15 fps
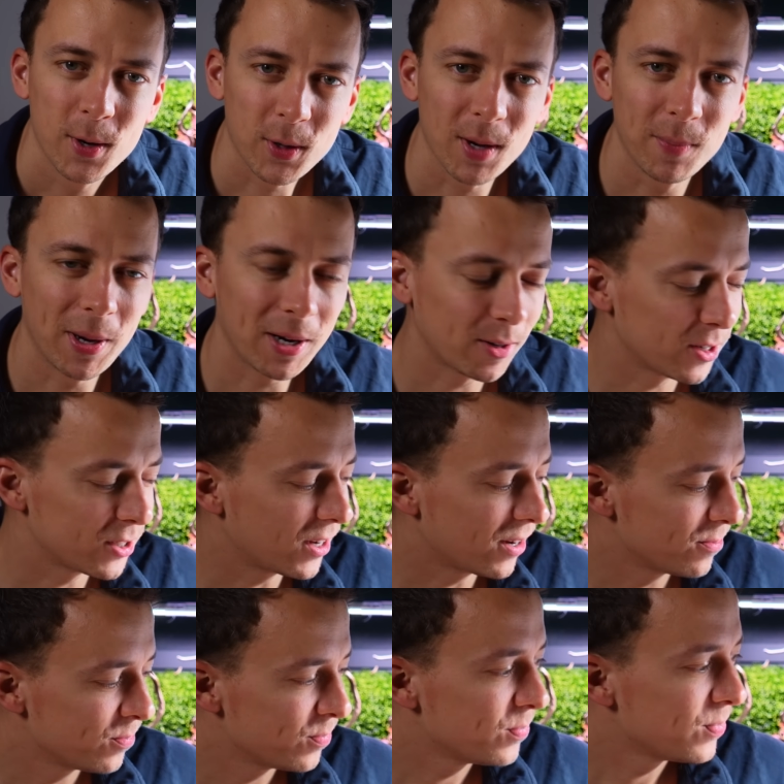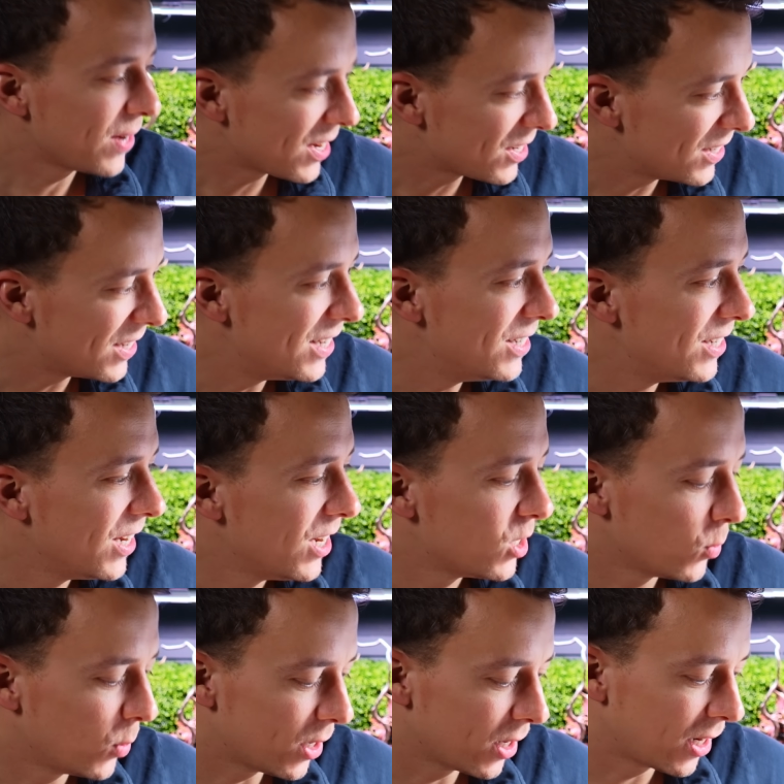Okay, background is done, nice and easy,
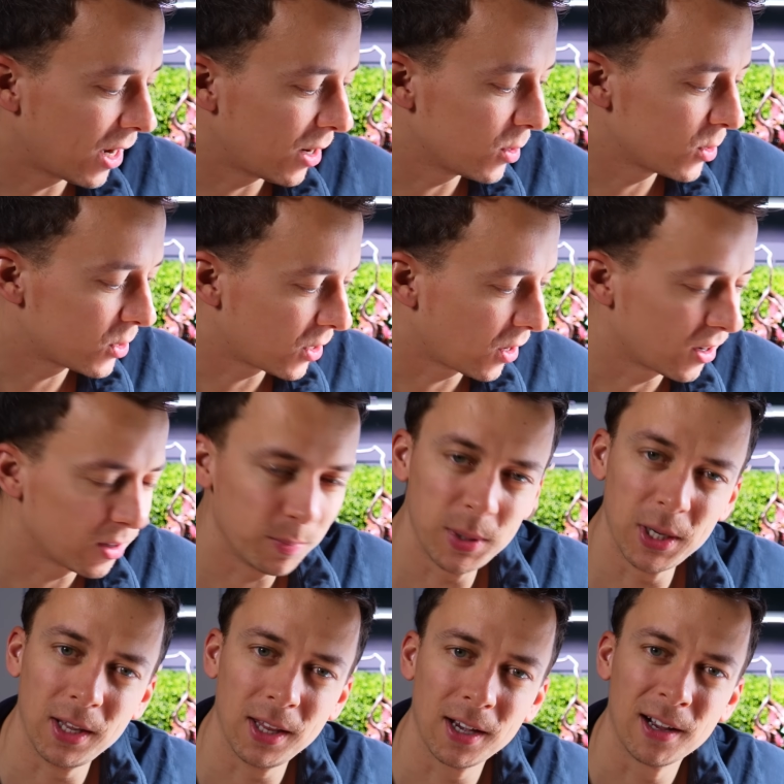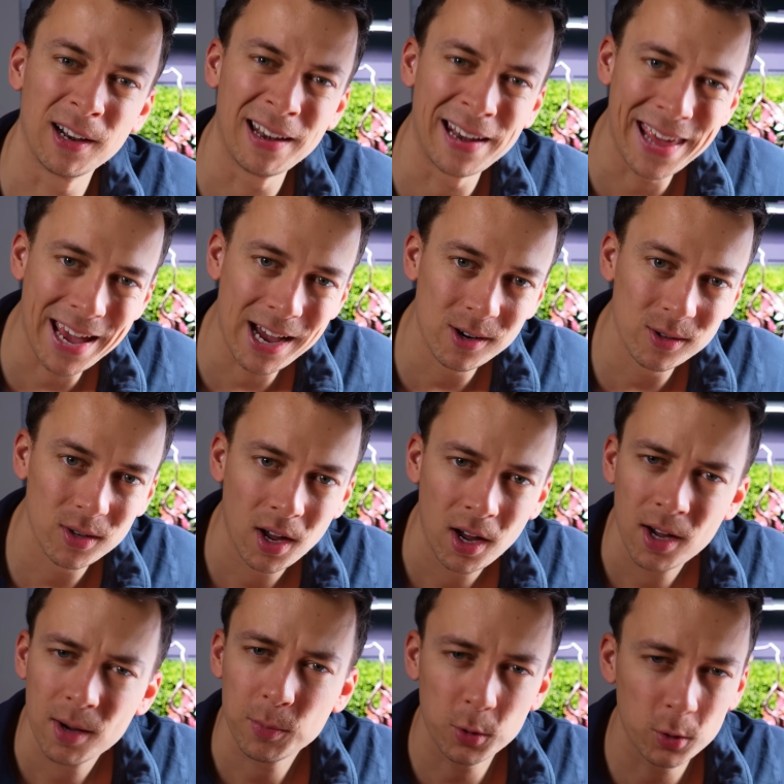so we can now start building our layout.
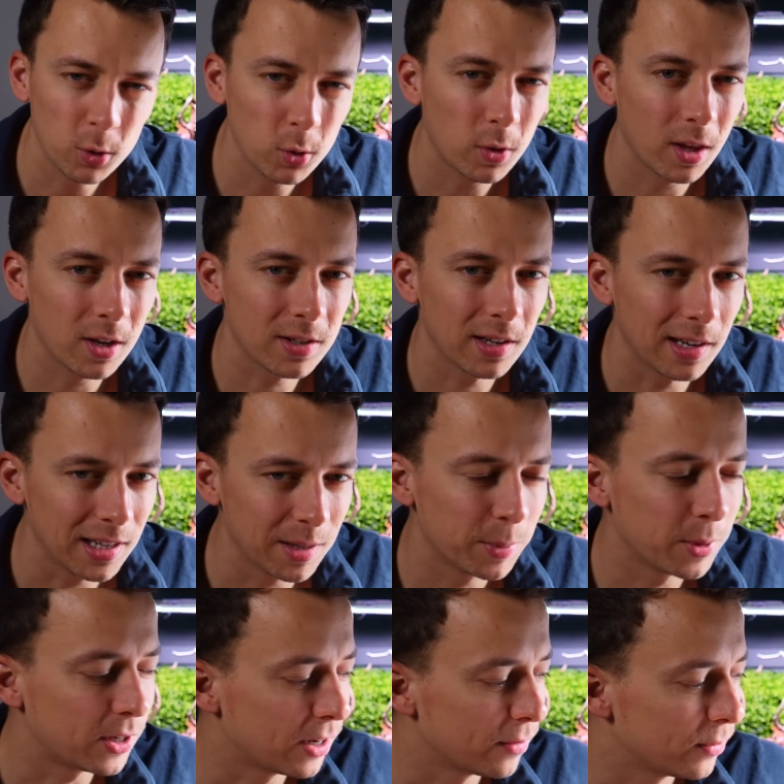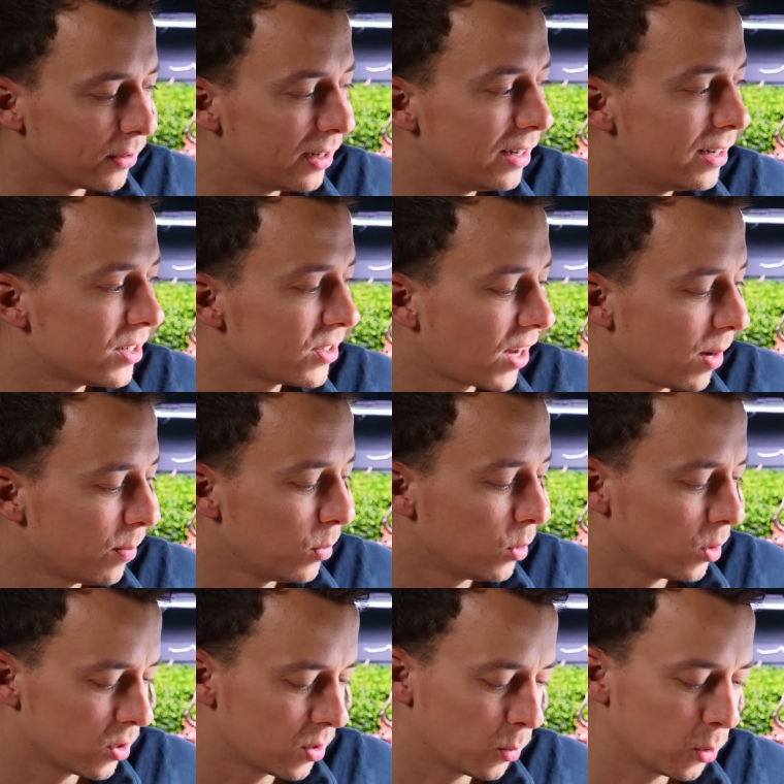I'm going to do things a little bit differently this time
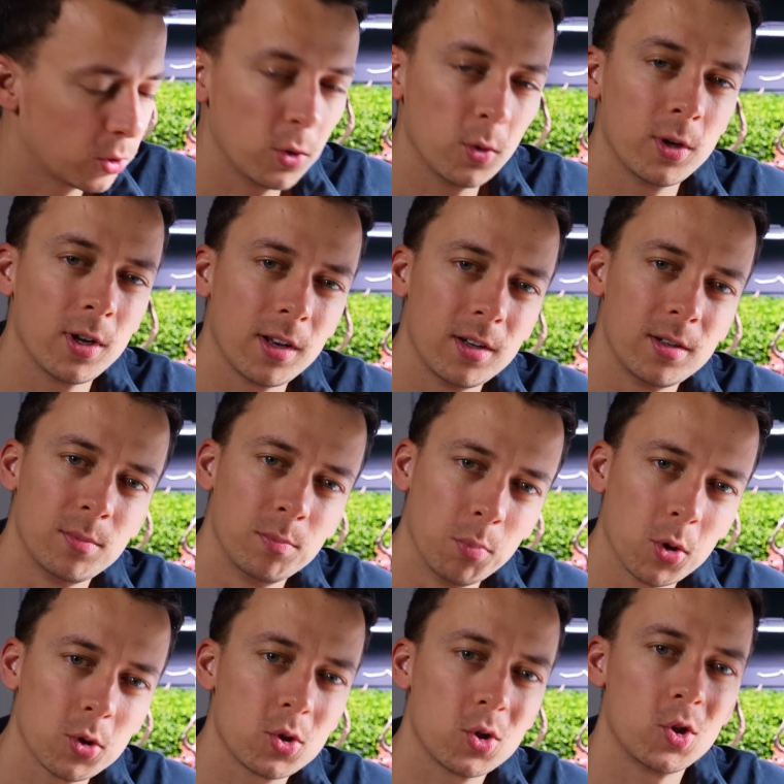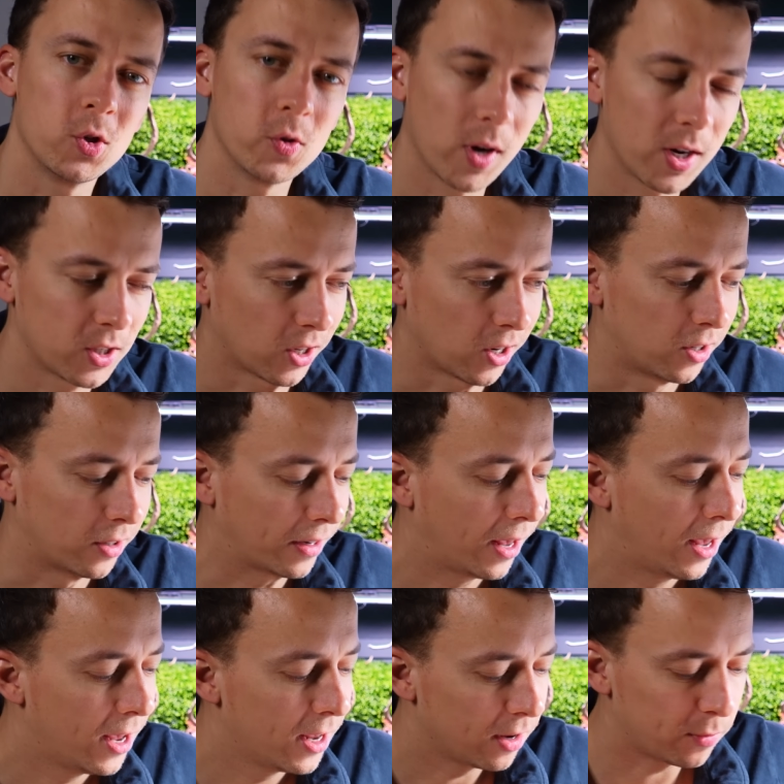because I'm going to do another moss dry start.
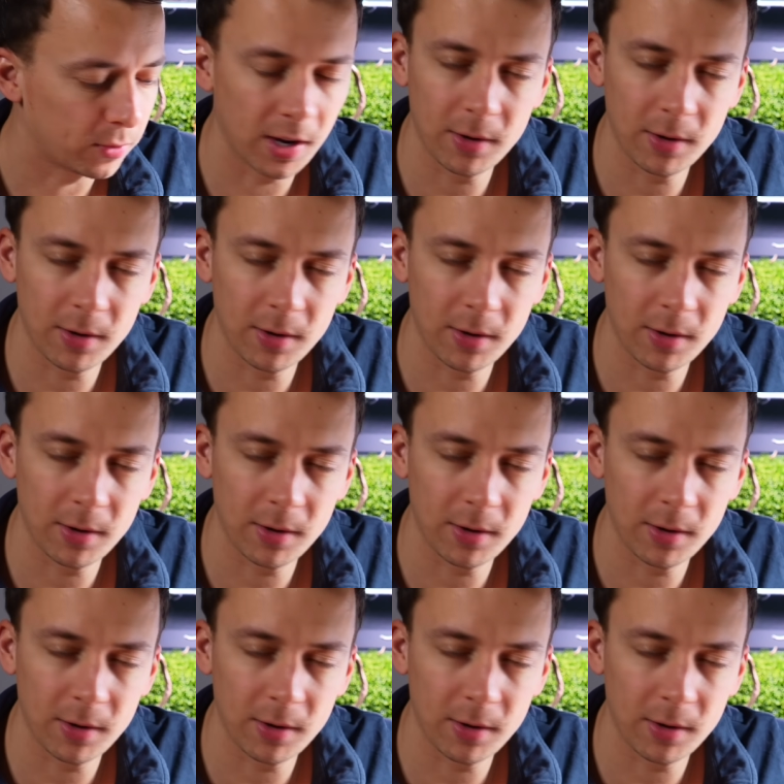If you've